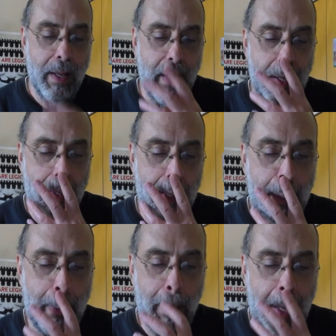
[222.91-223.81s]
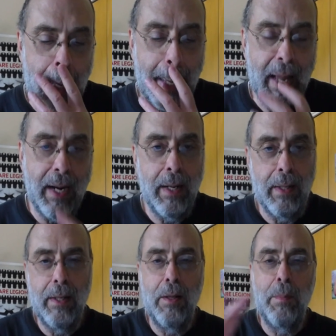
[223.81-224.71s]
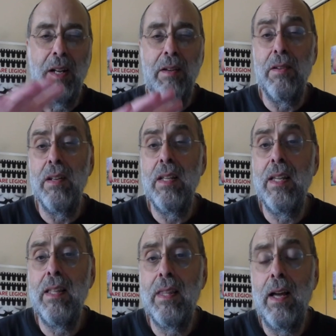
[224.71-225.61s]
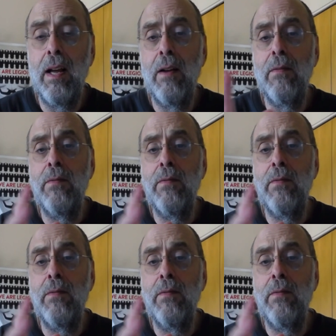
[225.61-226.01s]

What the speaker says: And then I added a little bit underneath um,